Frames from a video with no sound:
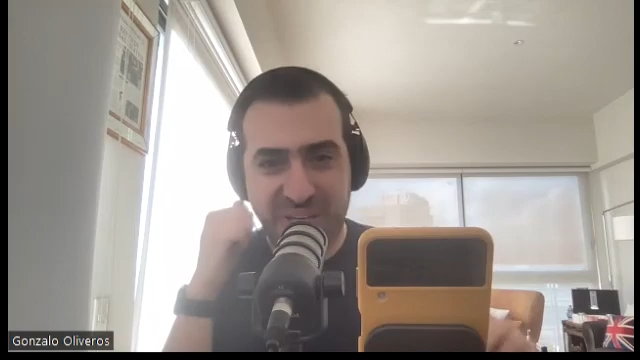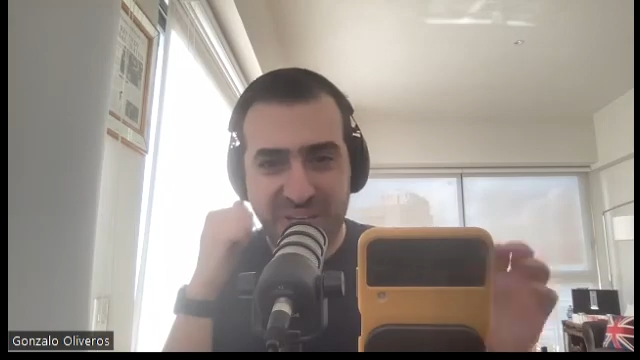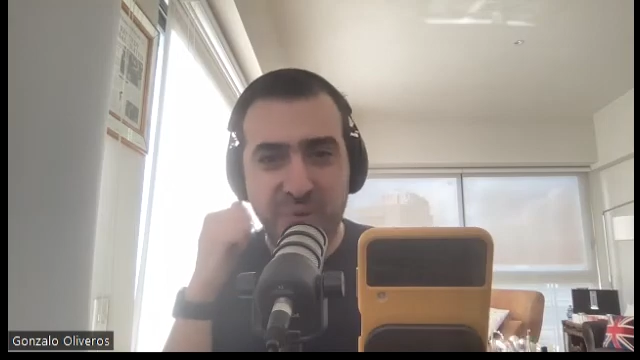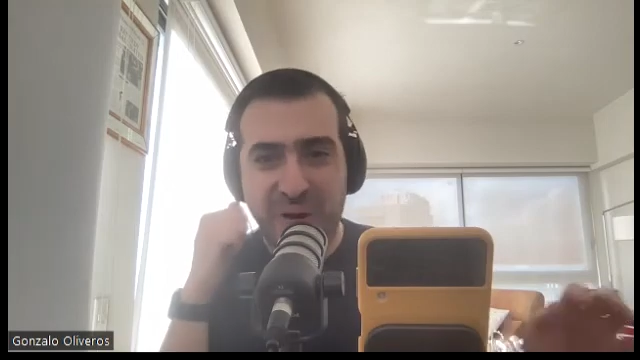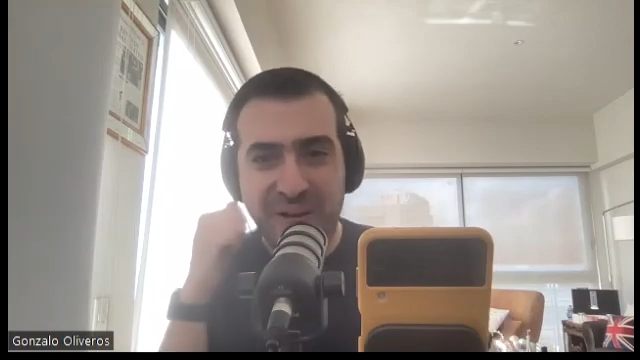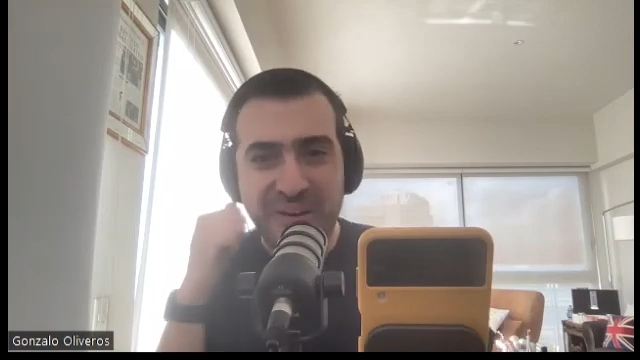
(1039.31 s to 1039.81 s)
and
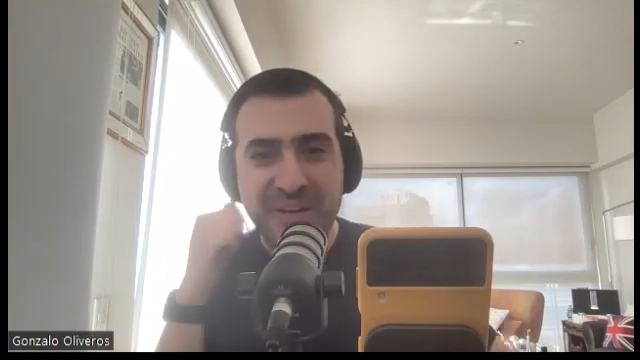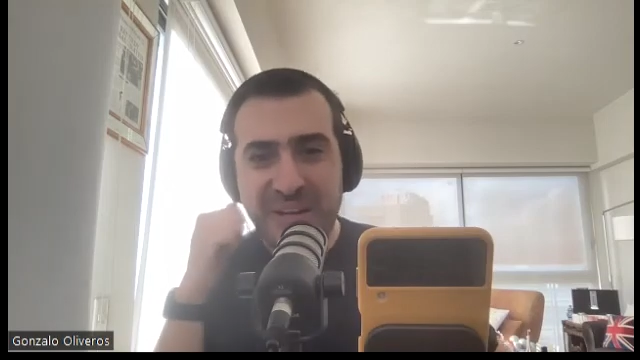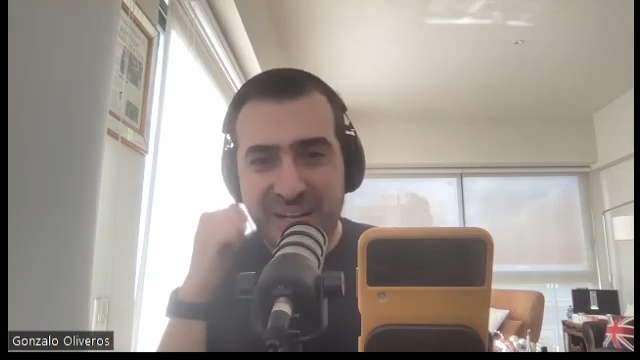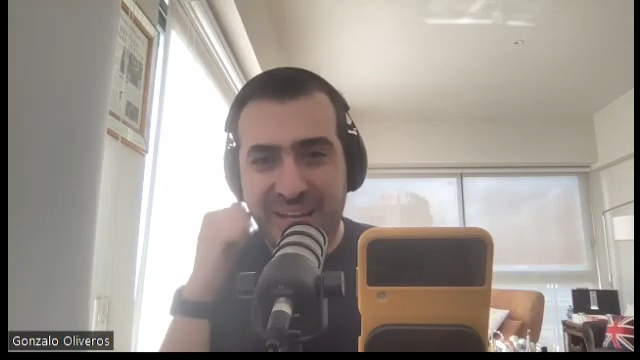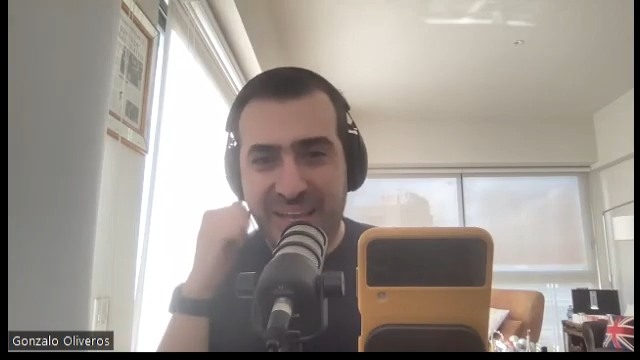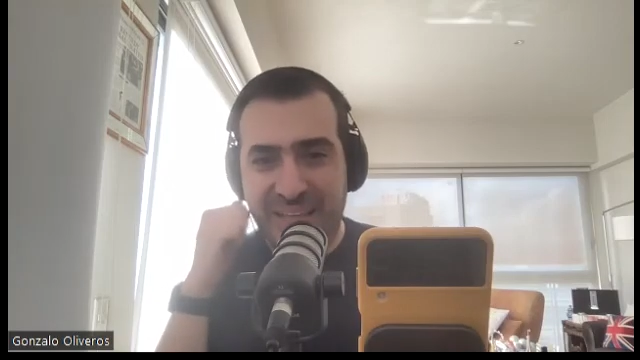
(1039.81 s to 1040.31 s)
you are
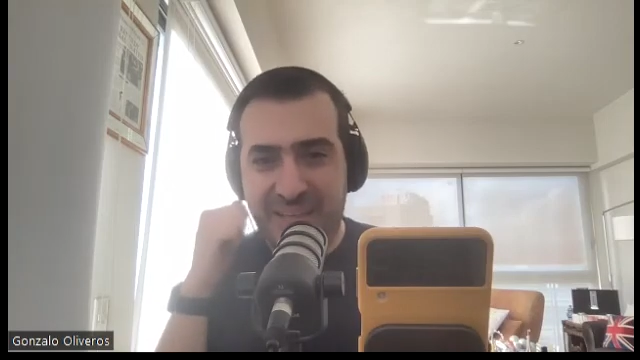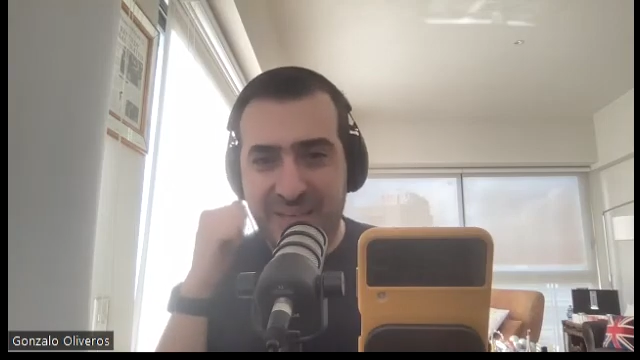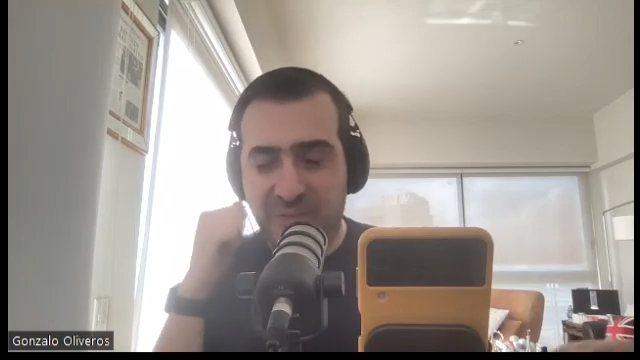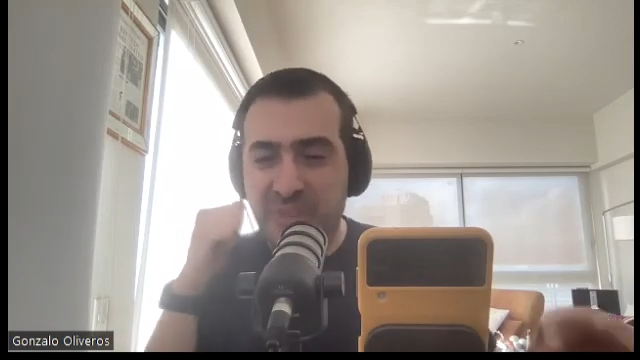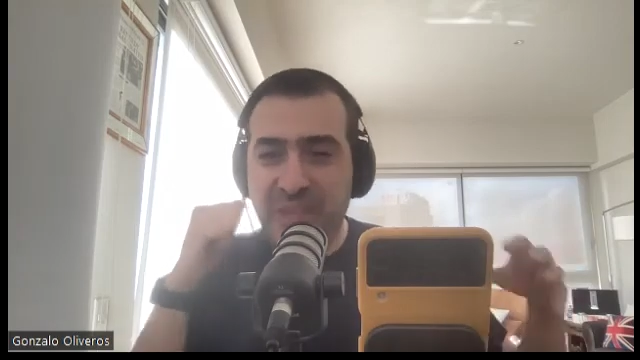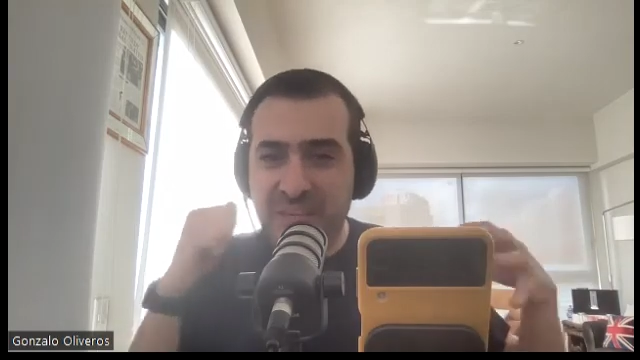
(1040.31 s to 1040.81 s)
like
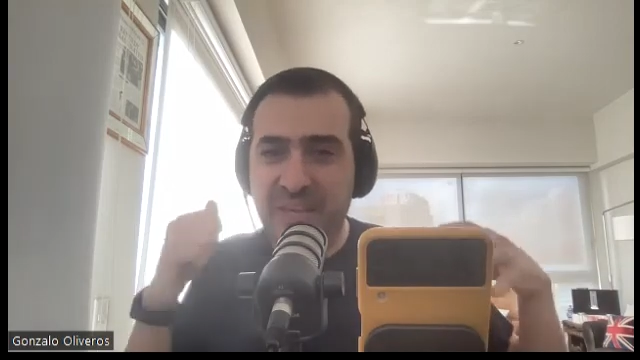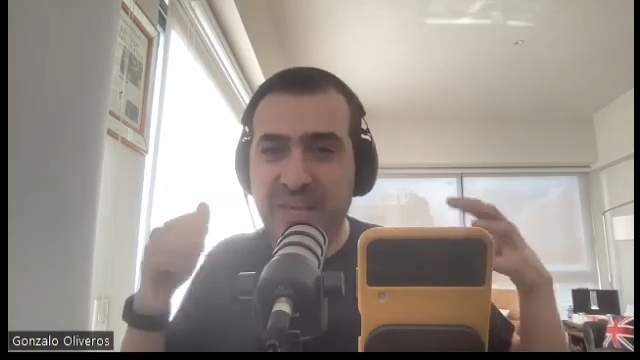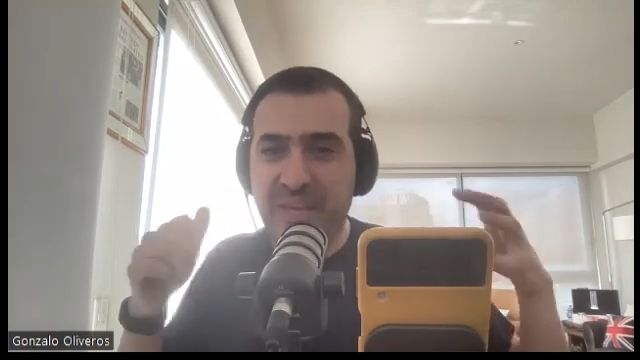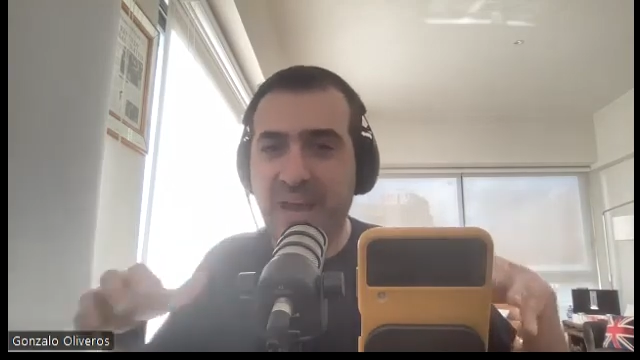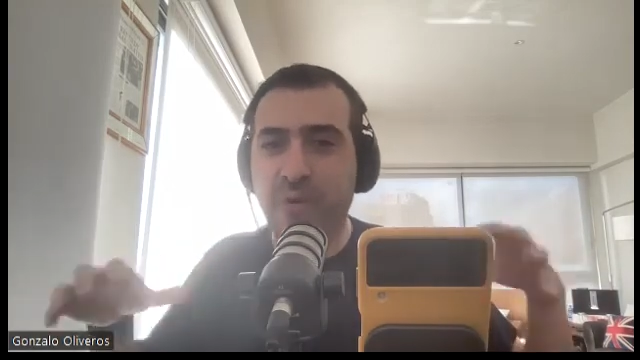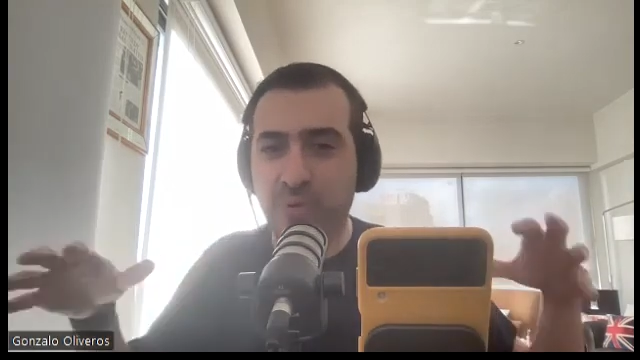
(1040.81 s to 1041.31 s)
thinking
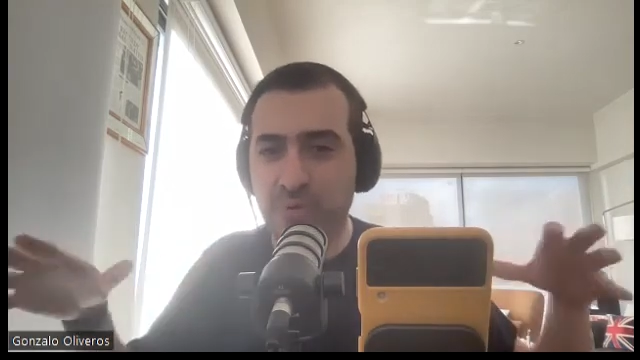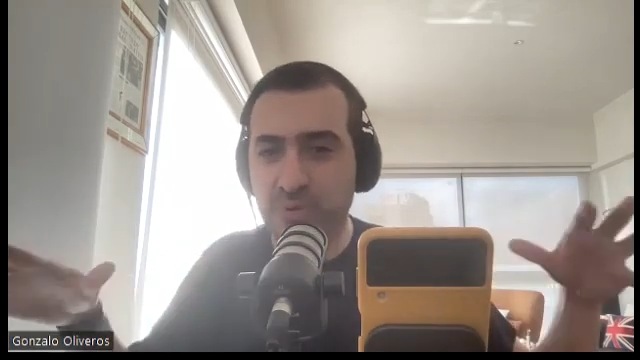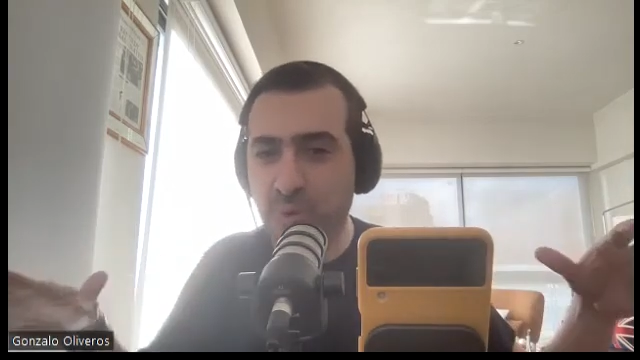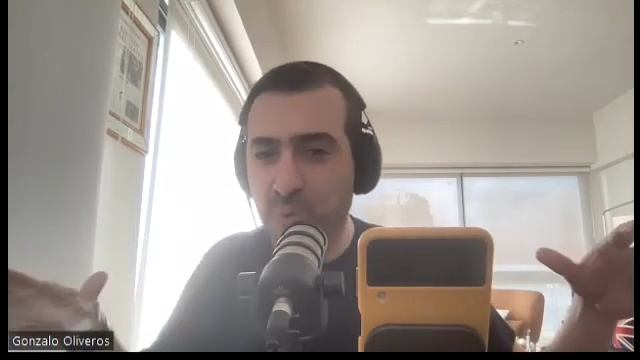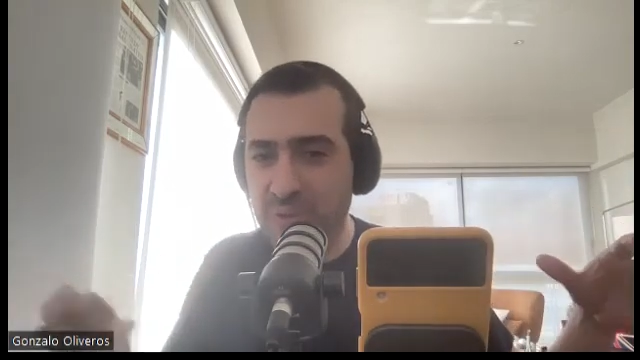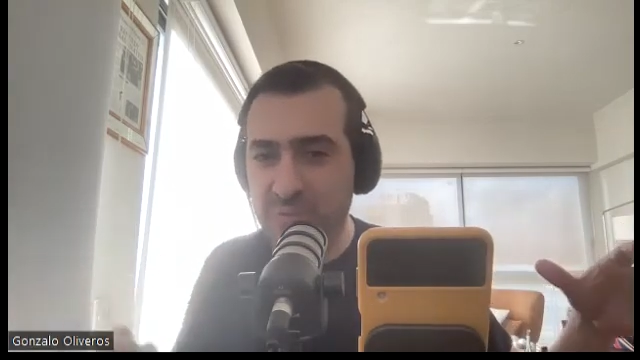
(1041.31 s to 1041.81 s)
how
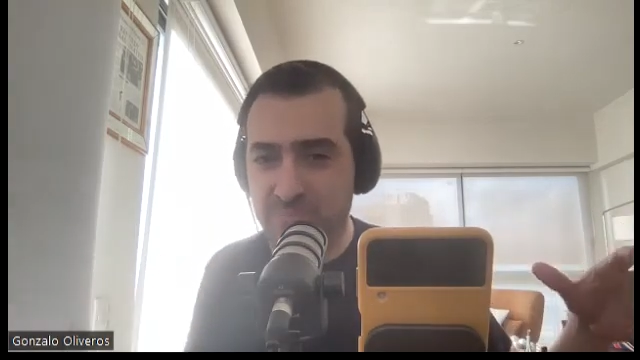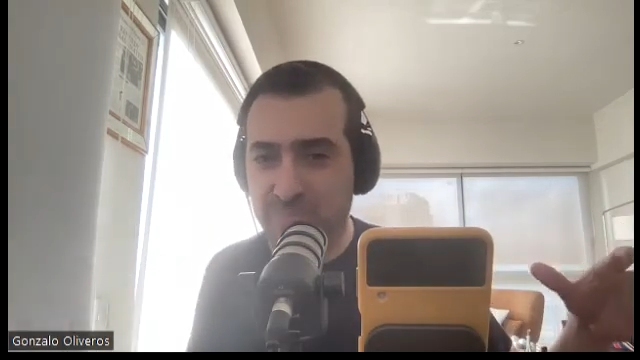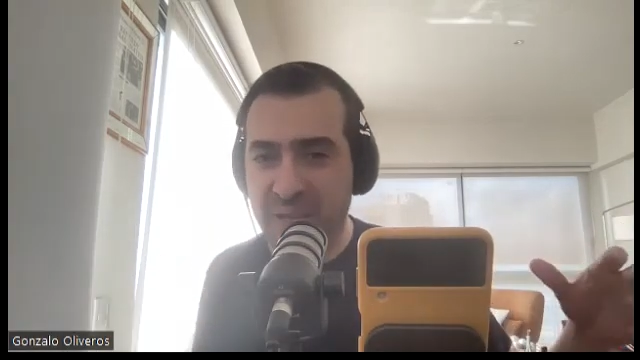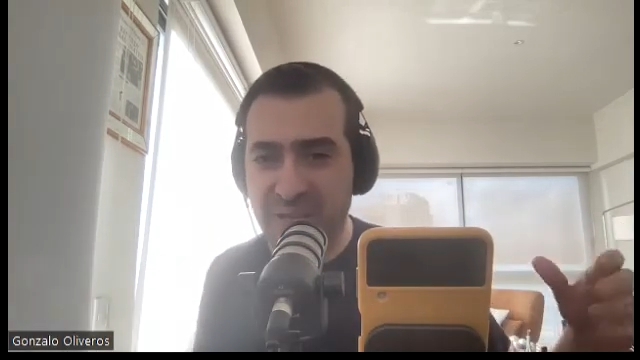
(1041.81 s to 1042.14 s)
you will play